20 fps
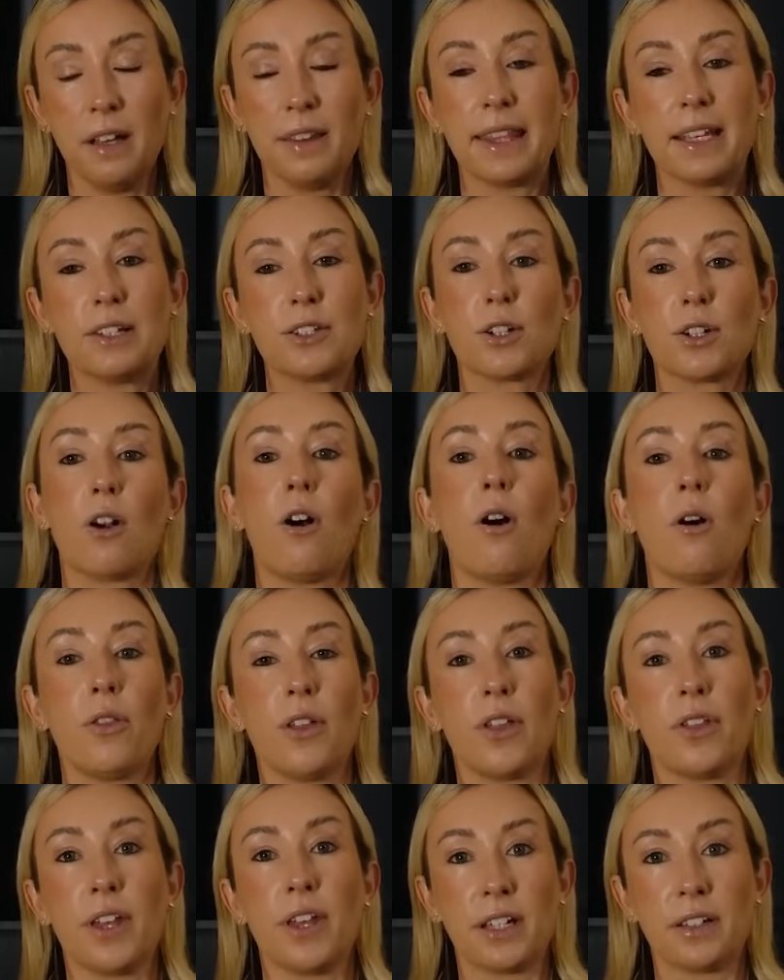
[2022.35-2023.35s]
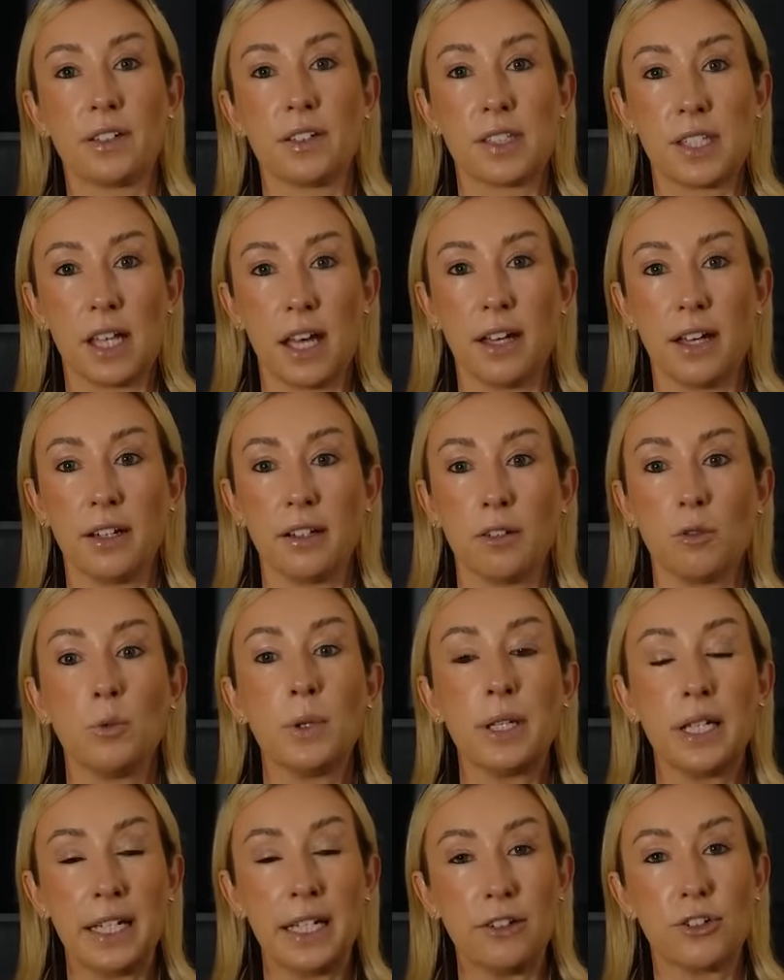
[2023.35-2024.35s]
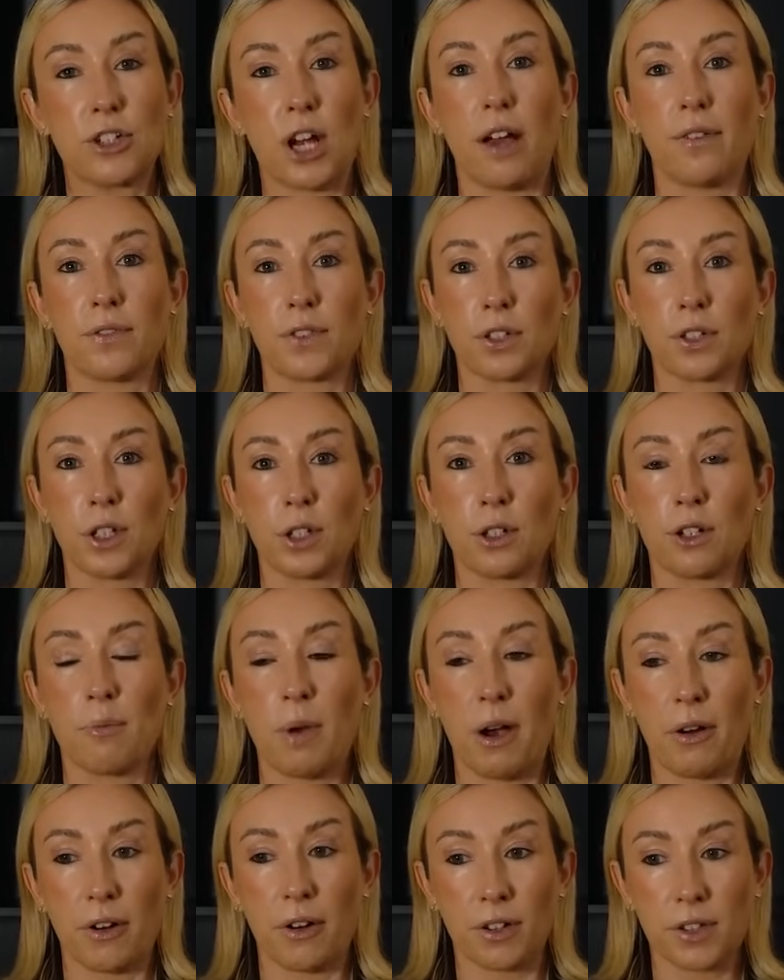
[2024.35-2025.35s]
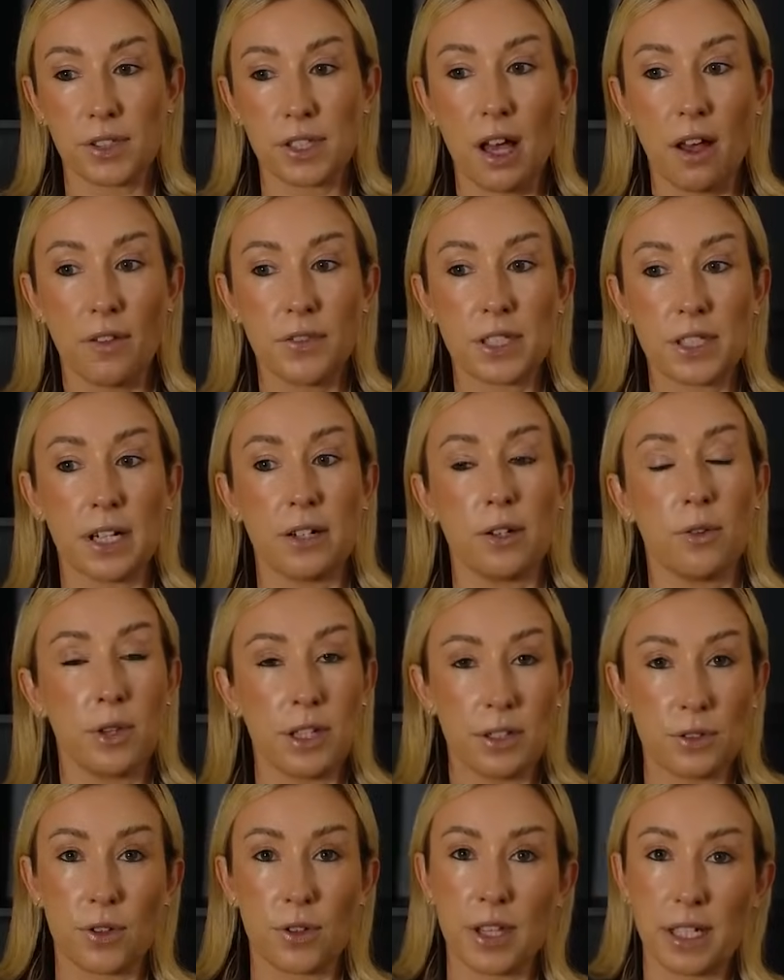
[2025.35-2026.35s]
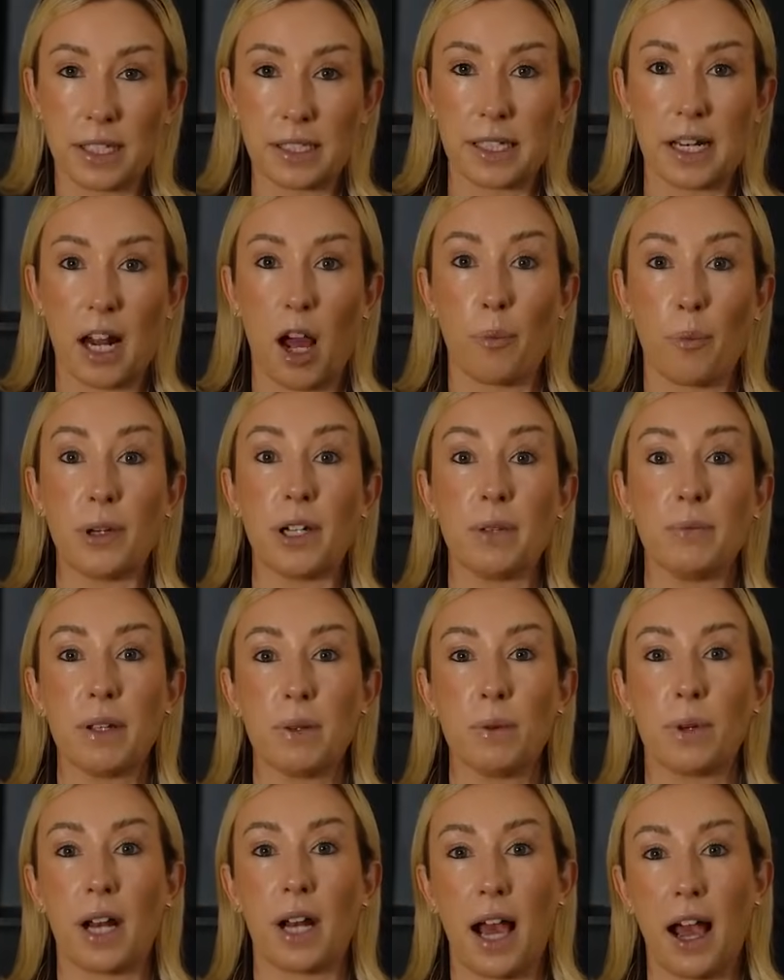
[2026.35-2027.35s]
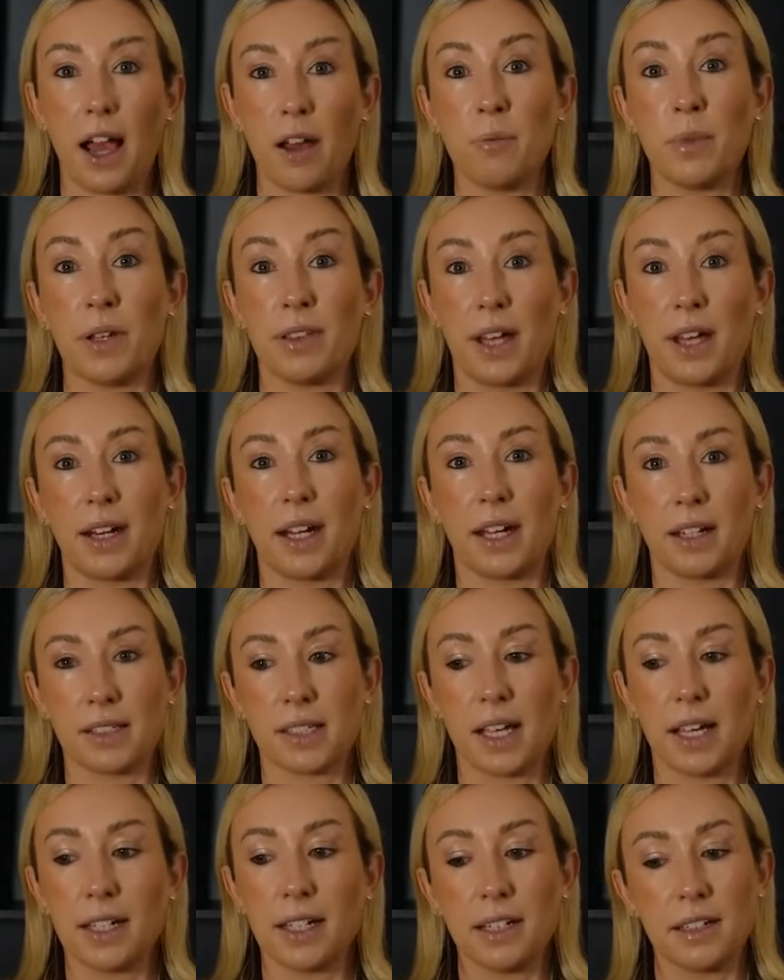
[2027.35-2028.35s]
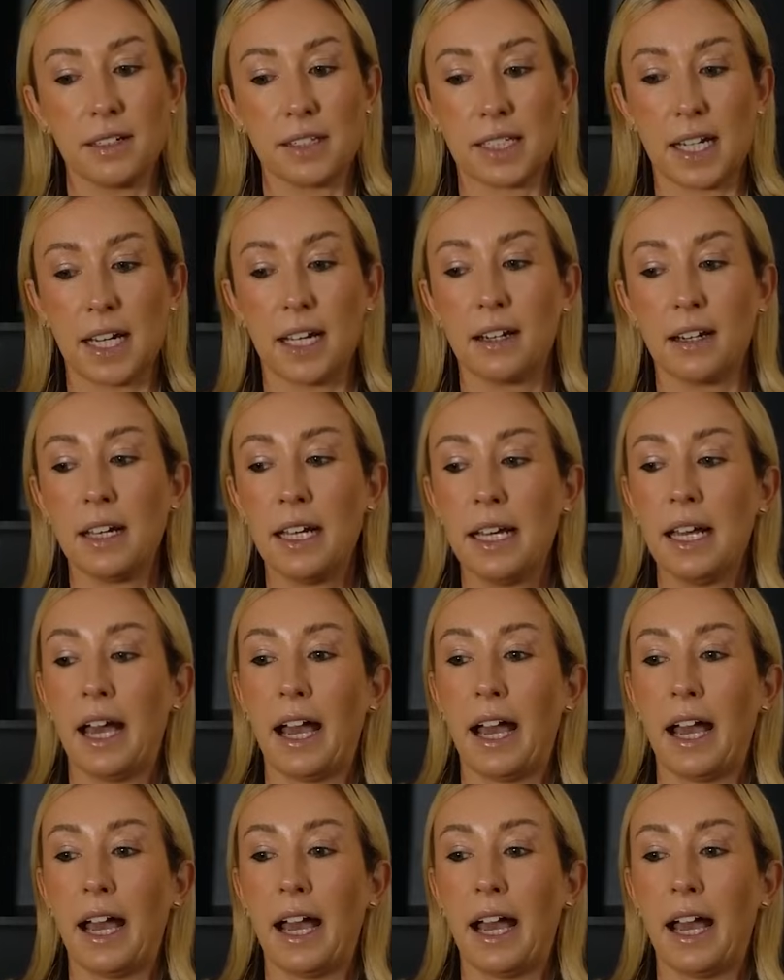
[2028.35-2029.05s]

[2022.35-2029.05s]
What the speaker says: These are all the things that we each have to learn about ourselves. And I know these are things that happen to me when I'm in that anxiety state.